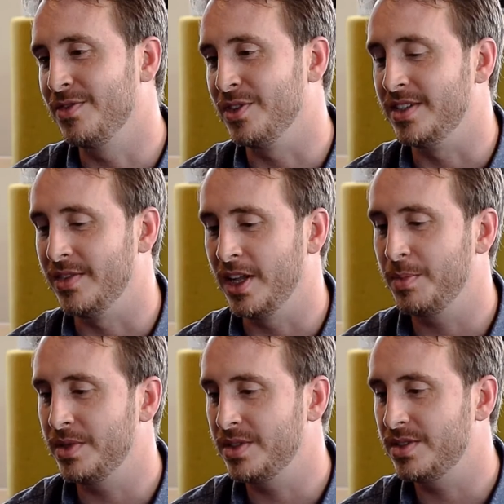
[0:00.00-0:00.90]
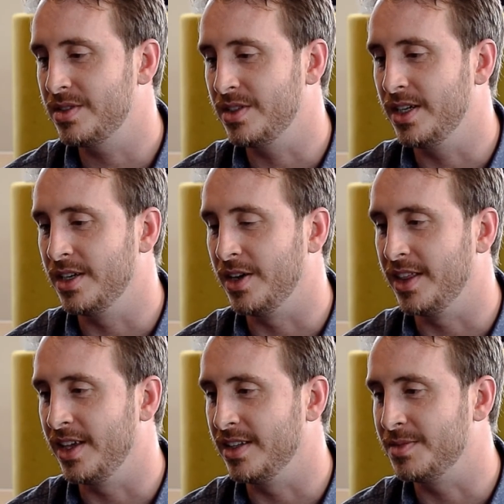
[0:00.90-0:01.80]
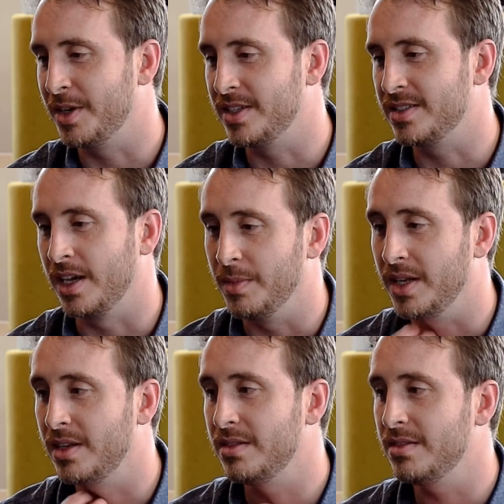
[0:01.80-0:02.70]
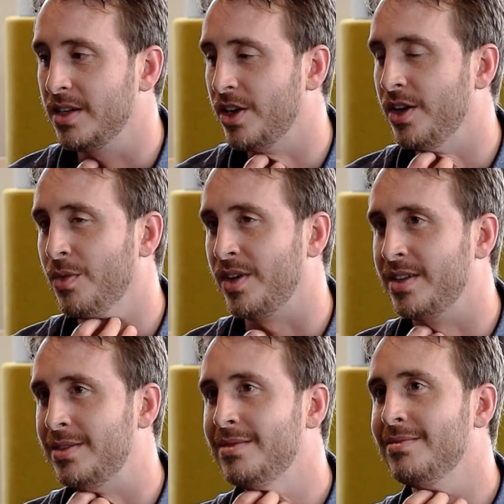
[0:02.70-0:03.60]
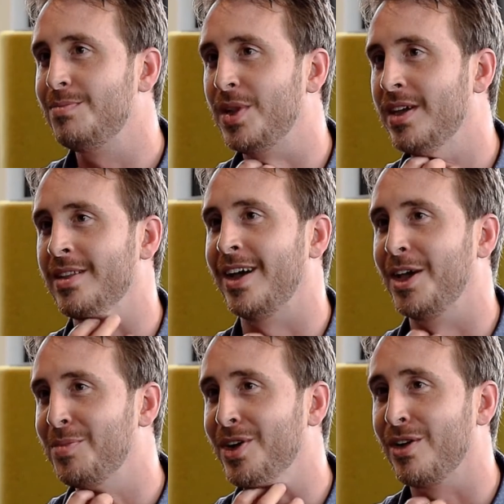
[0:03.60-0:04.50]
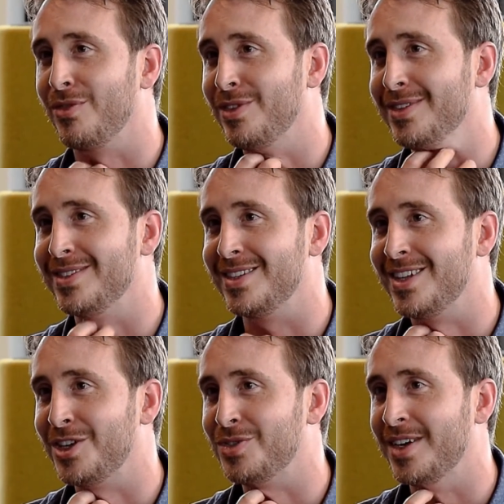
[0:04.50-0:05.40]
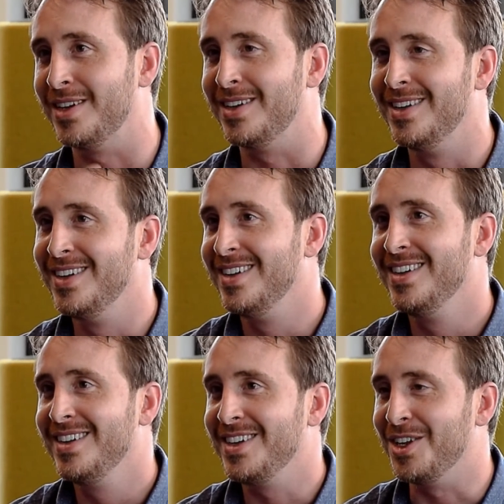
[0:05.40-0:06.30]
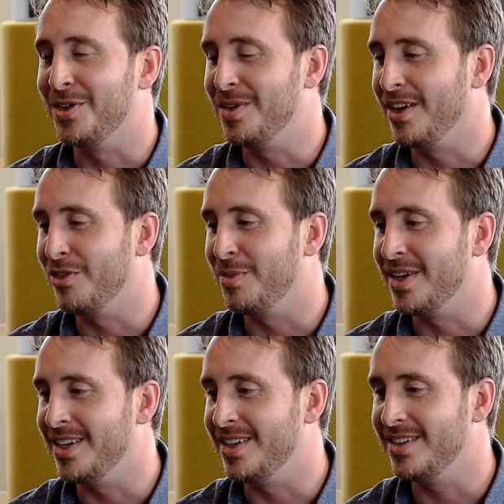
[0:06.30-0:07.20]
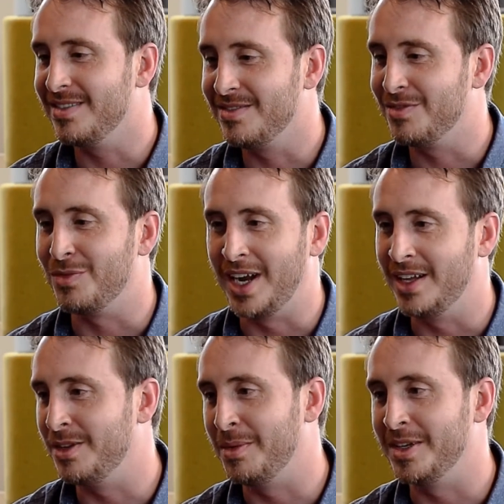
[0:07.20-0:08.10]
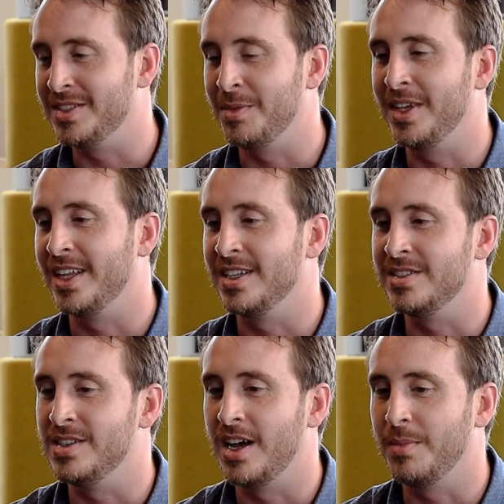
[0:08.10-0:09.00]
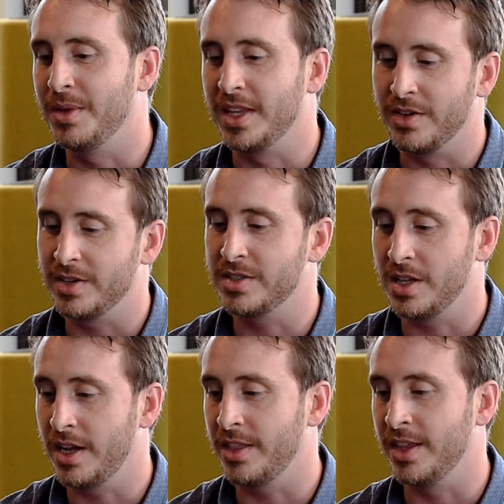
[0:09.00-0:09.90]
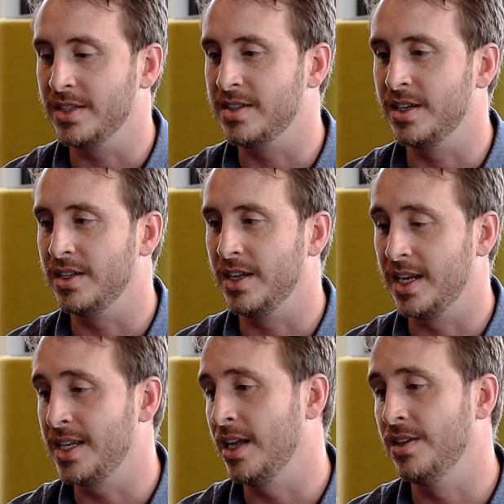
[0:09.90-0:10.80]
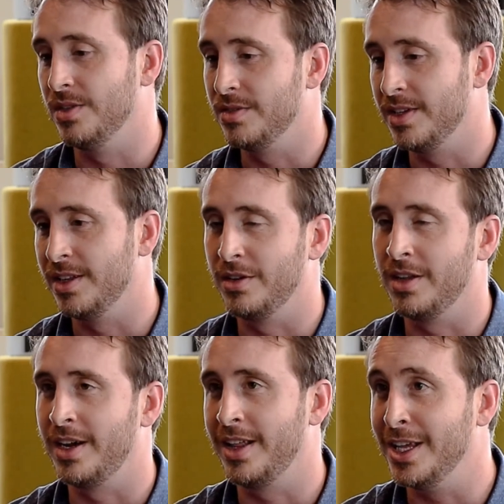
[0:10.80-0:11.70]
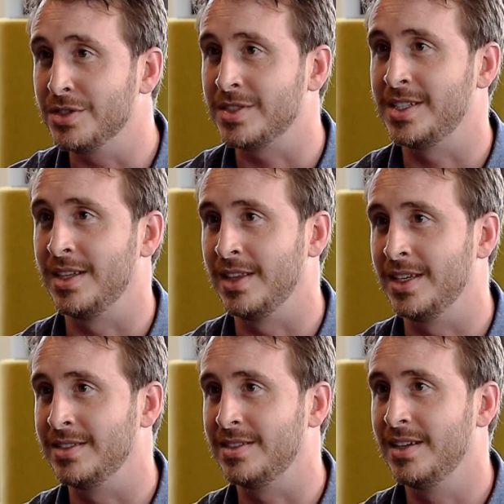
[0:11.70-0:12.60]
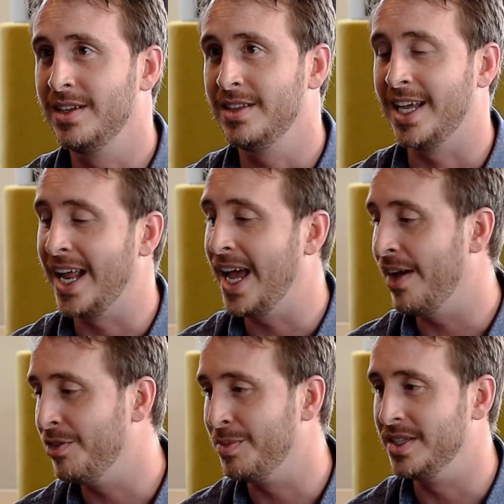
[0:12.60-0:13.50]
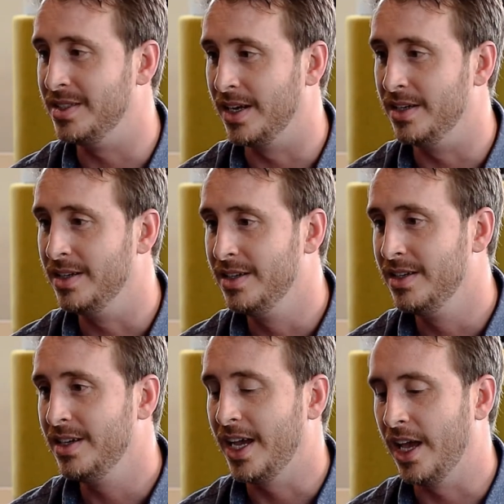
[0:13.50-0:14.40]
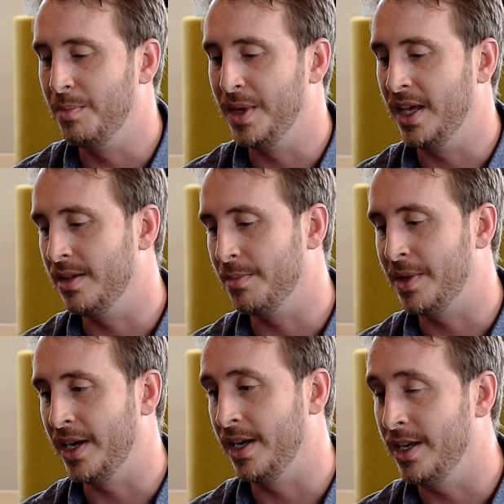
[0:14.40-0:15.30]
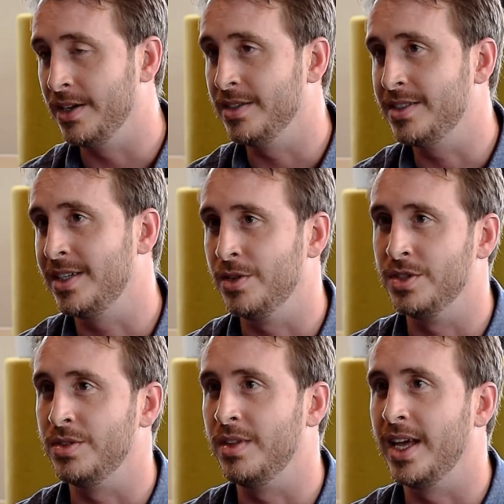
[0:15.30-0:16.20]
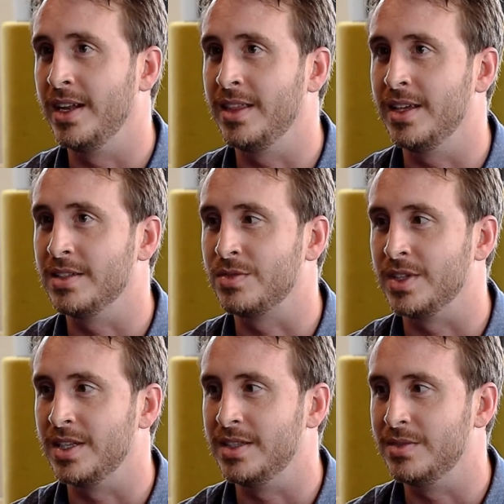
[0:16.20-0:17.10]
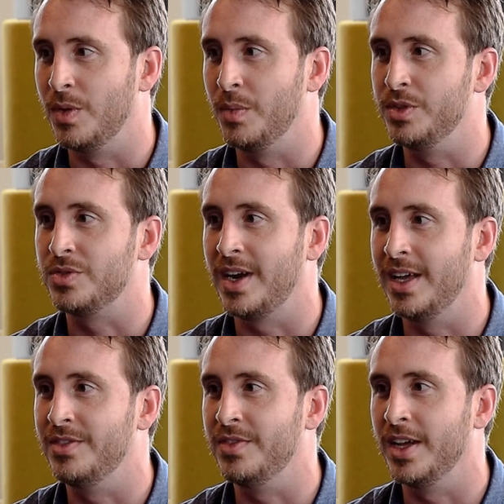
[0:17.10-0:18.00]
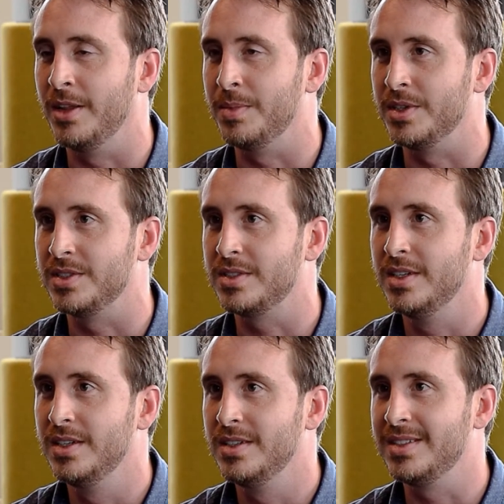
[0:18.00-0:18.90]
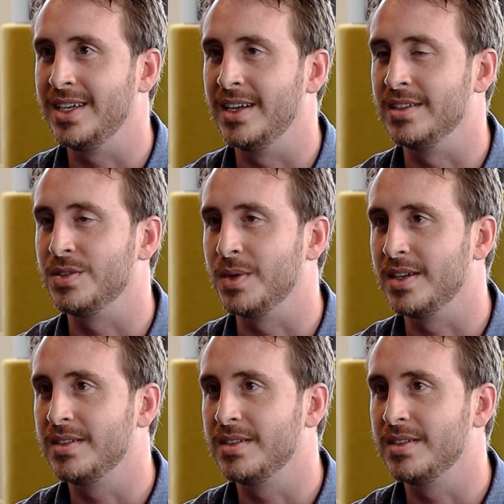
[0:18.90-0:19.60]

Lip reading: For the developers, I think it's about excitement. I don't want to play on the hype curve and not trying to, get everybody riled up about something that it's not, but there is a lot of things that it can do, and there are a lot of interesting things that haven't been done. And being the pioneers to go and do that, I think, is really what will drive developers to get into it.